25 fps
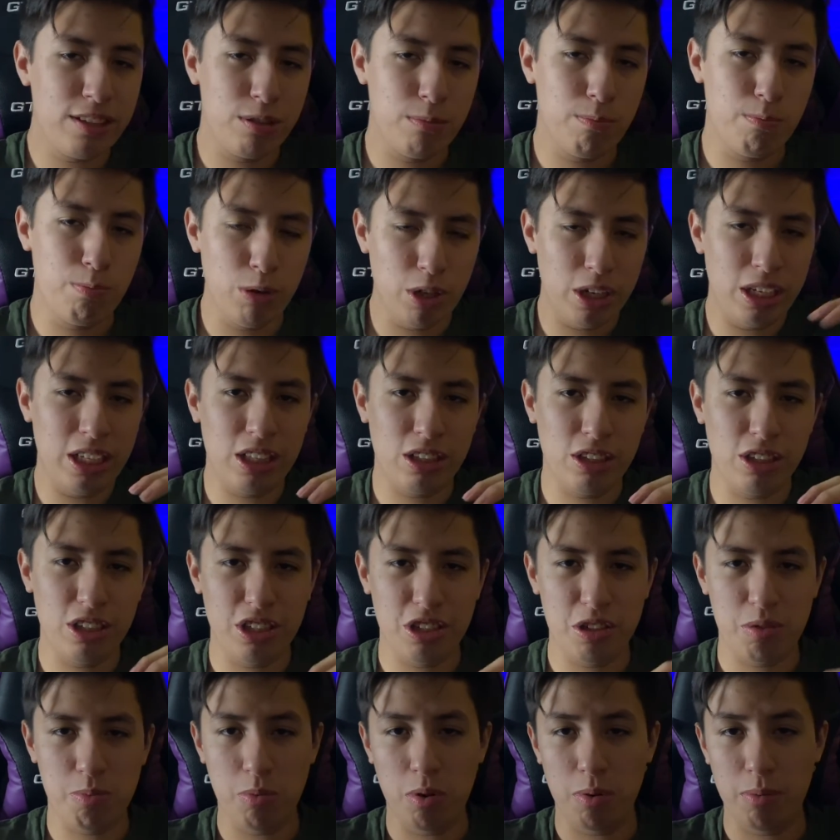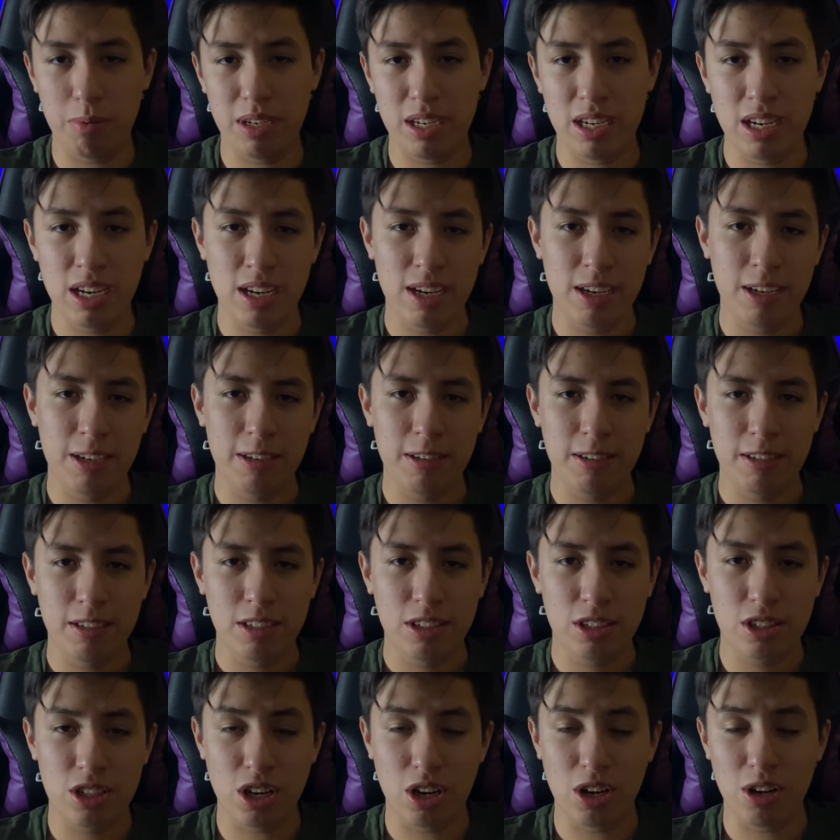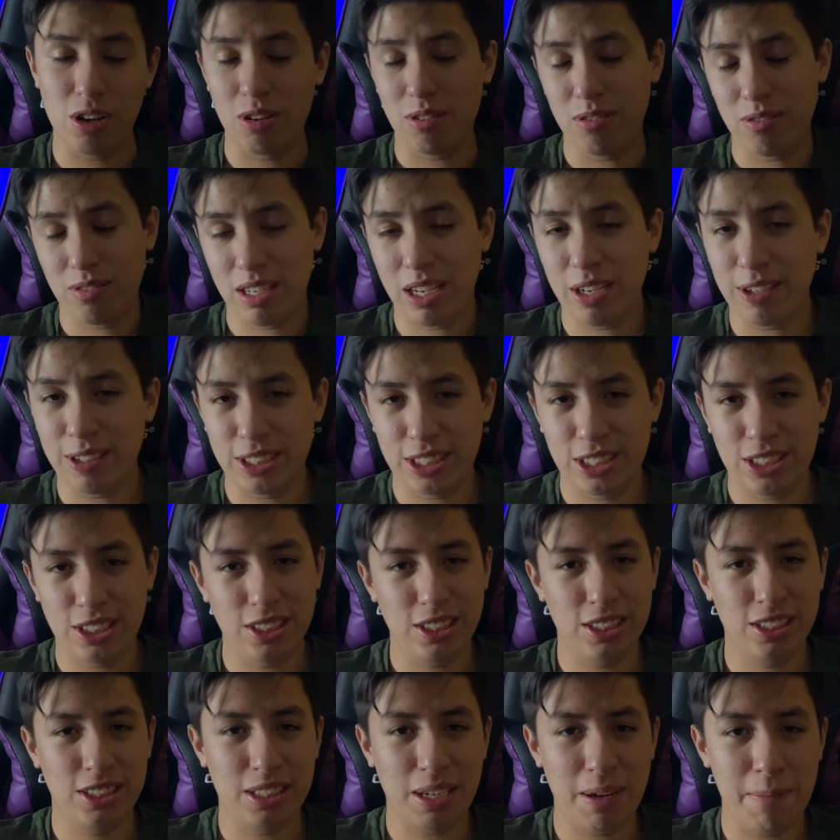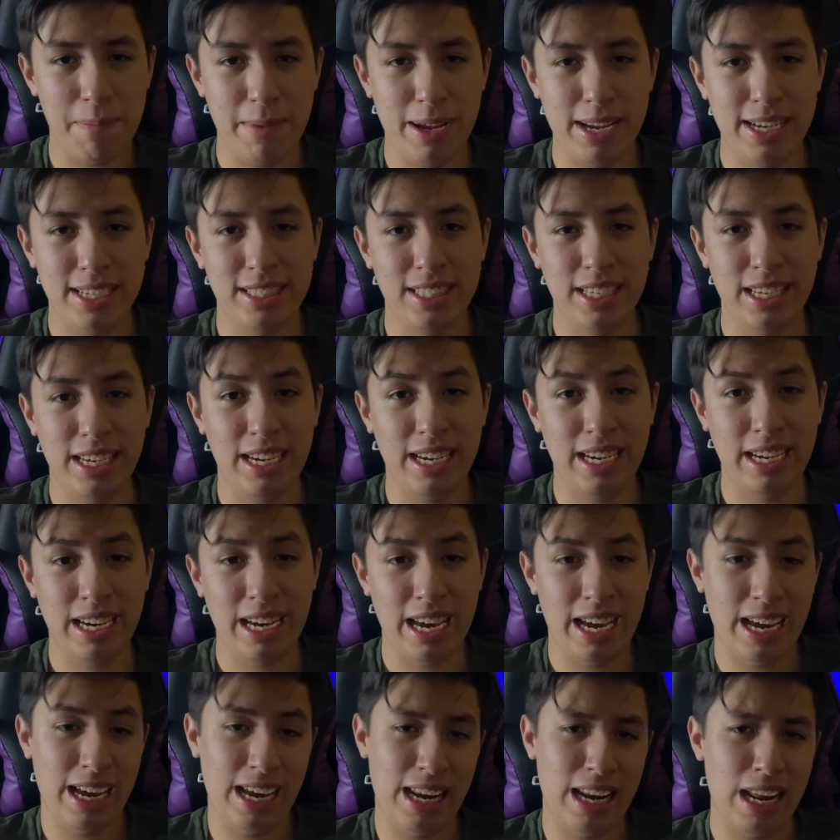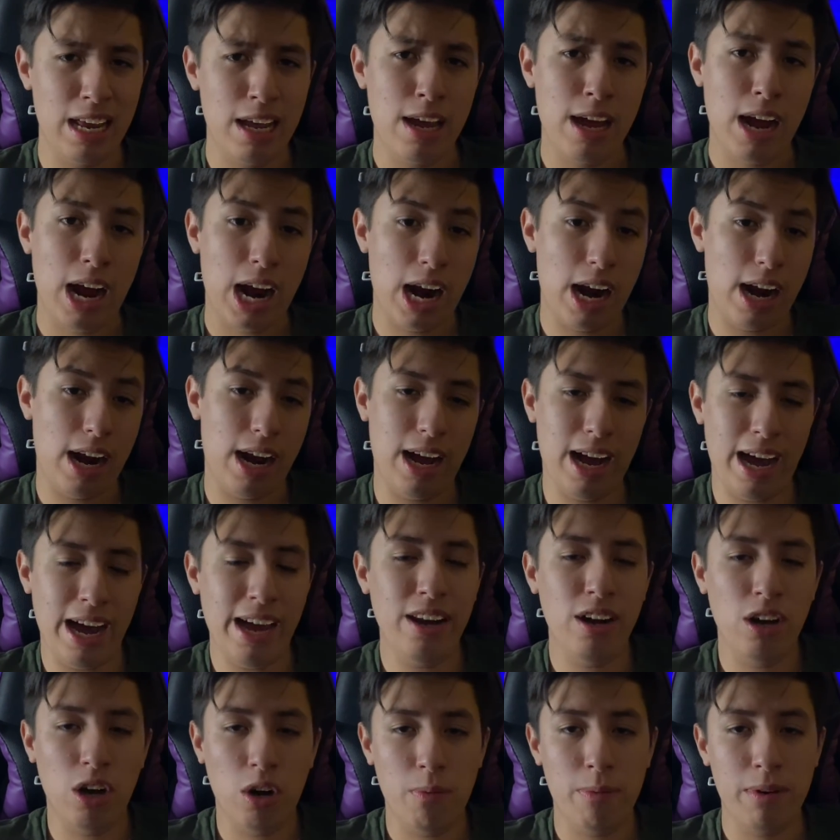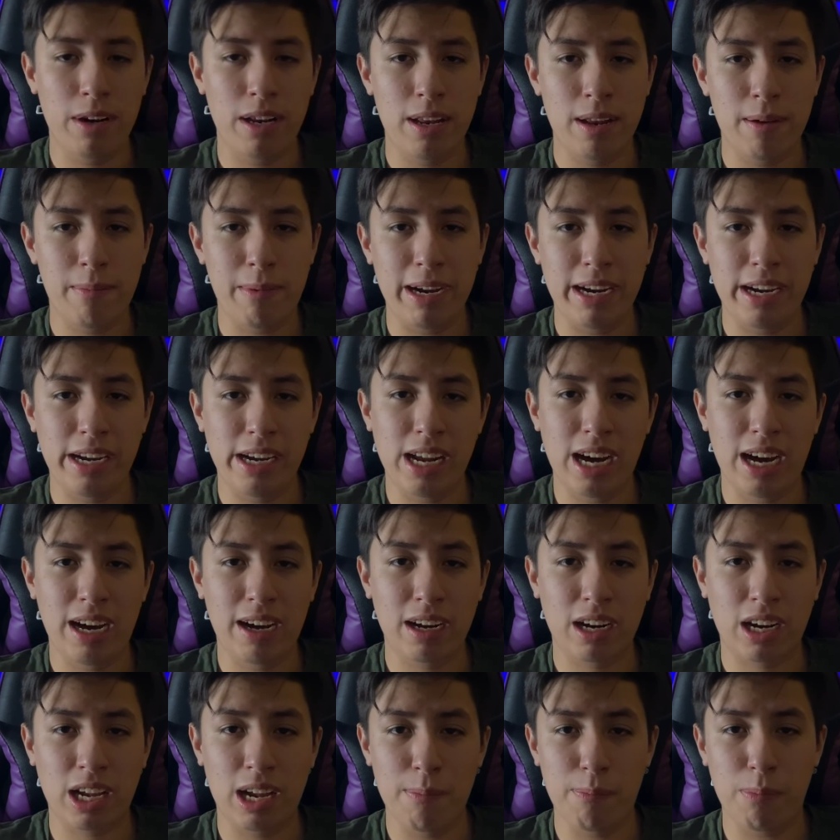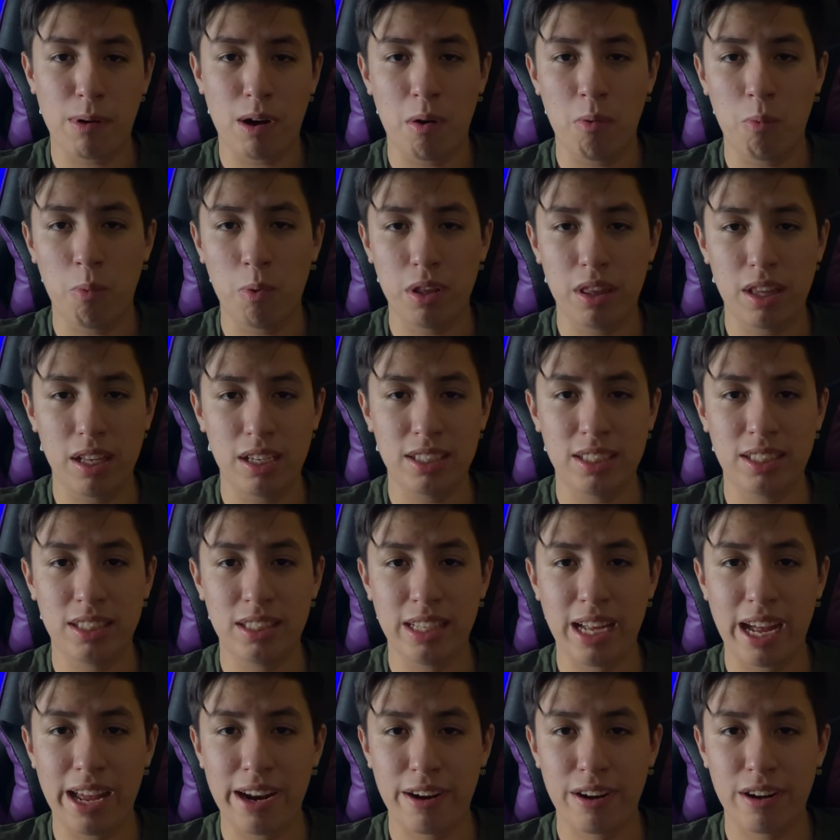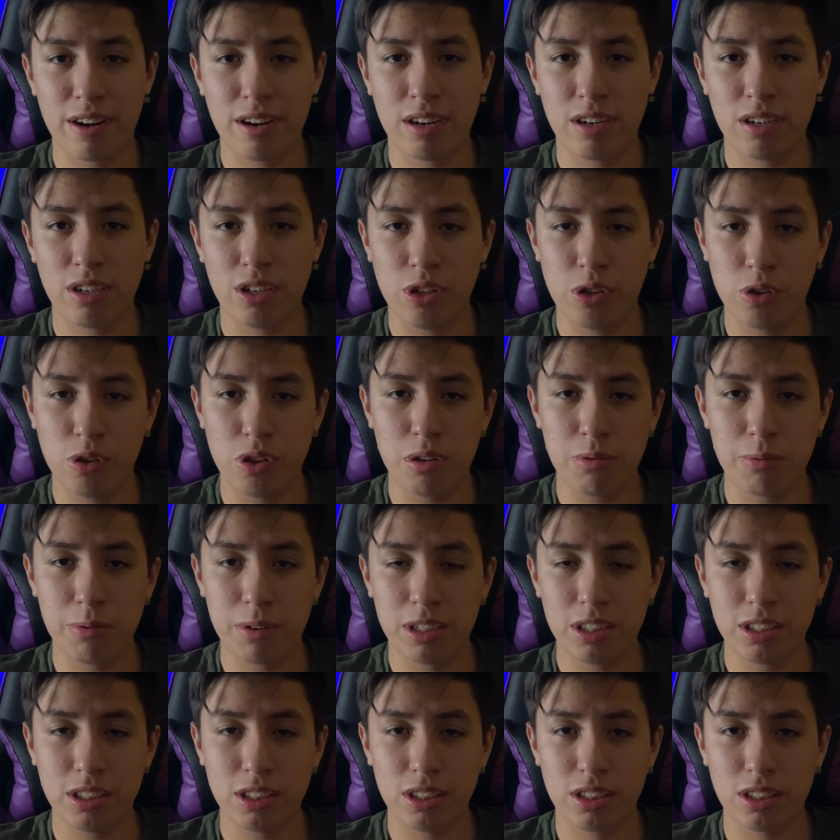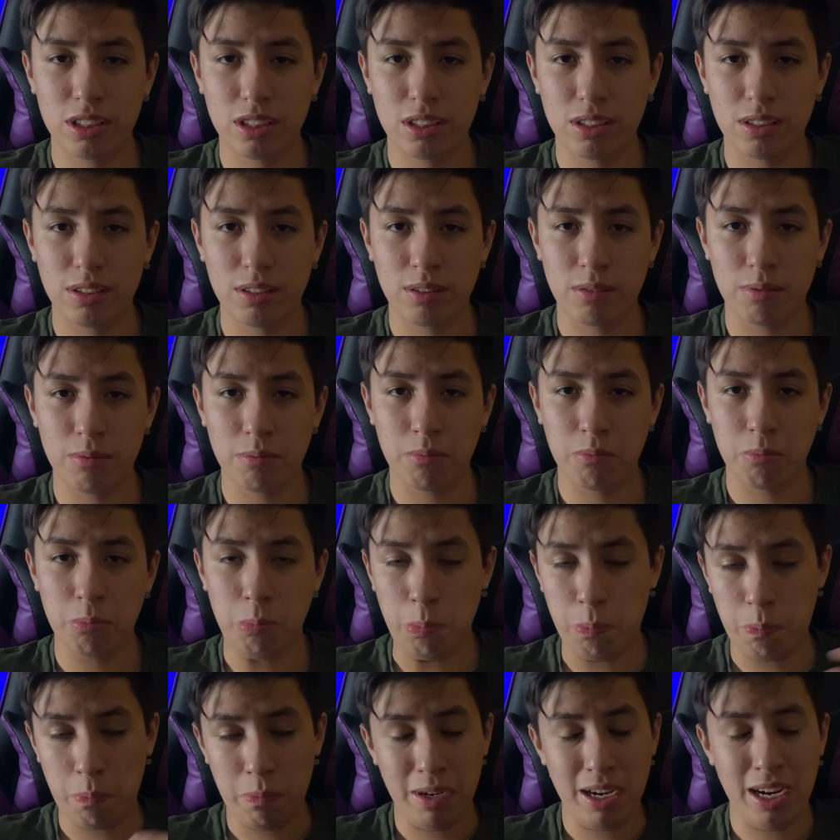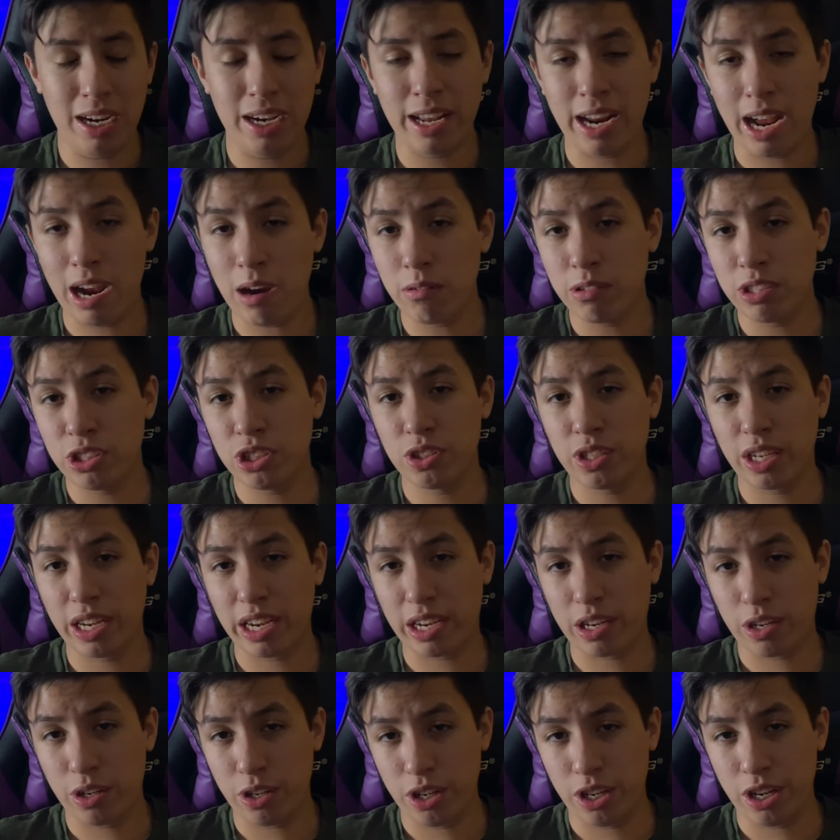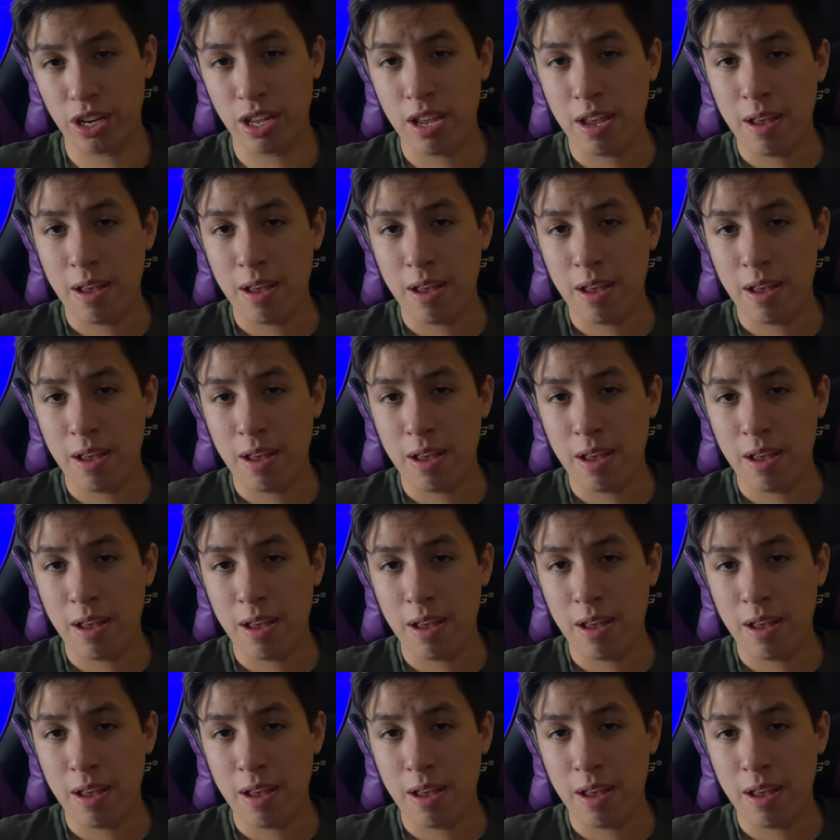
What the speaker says: put into this movie. So it was just amazing, and I know it might not keep up with the Snyder universe, but I wish they could,